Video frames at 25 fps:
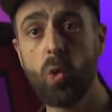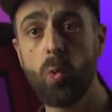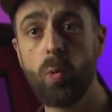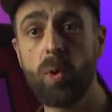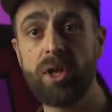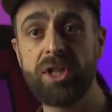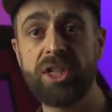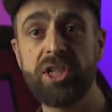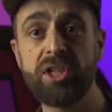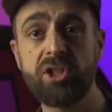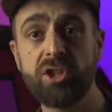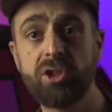
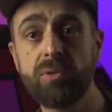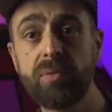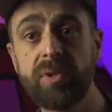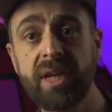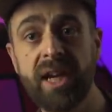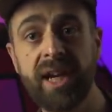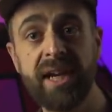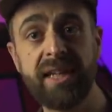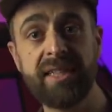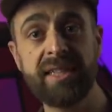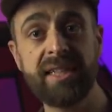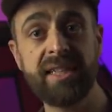which in some
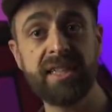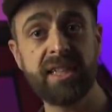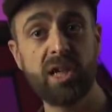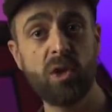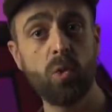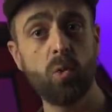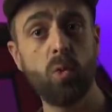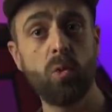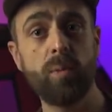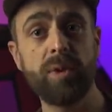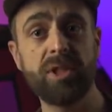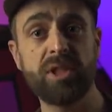cases
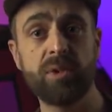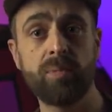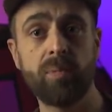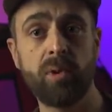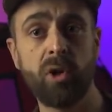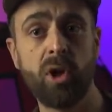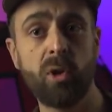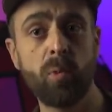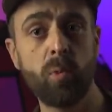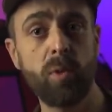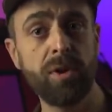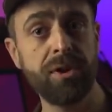will be
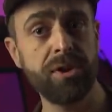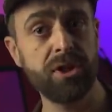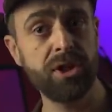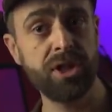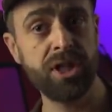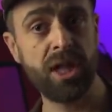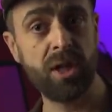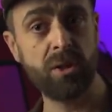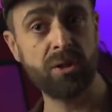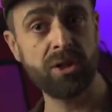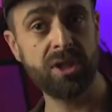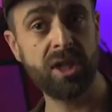supplied with the
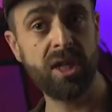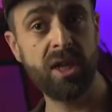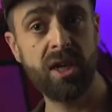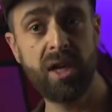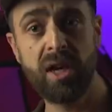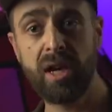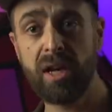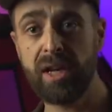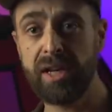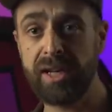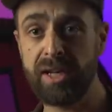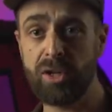shelter
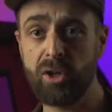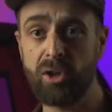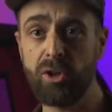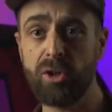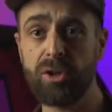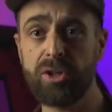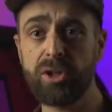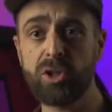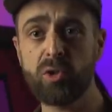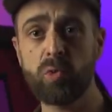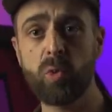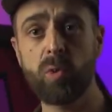and in
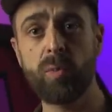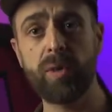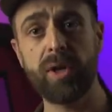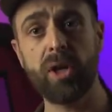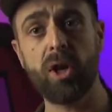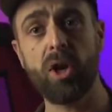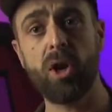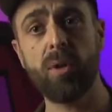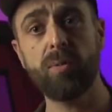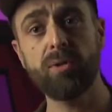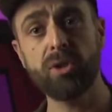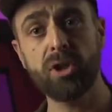others will be
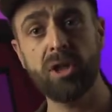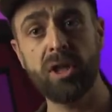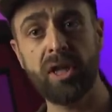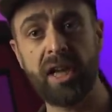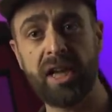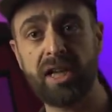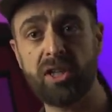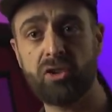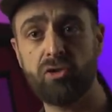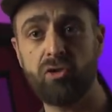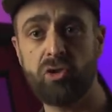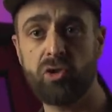optional
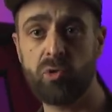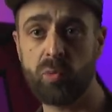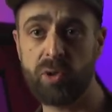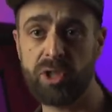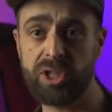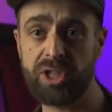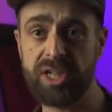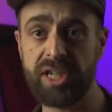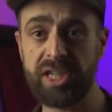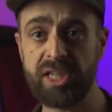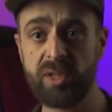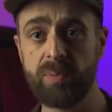extras
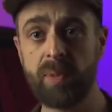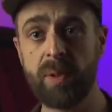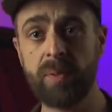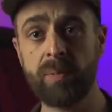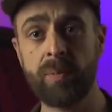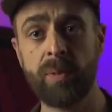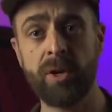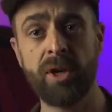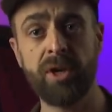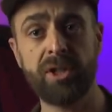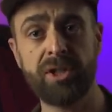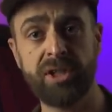which need to be
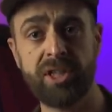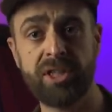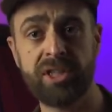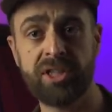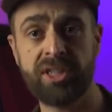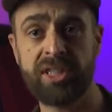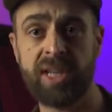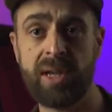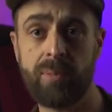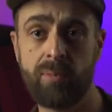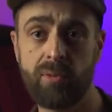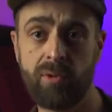
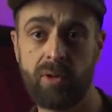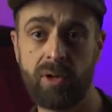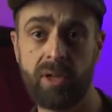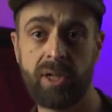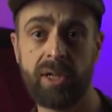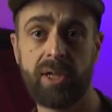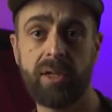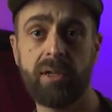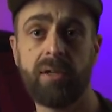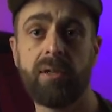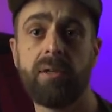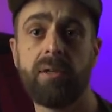purchased separately.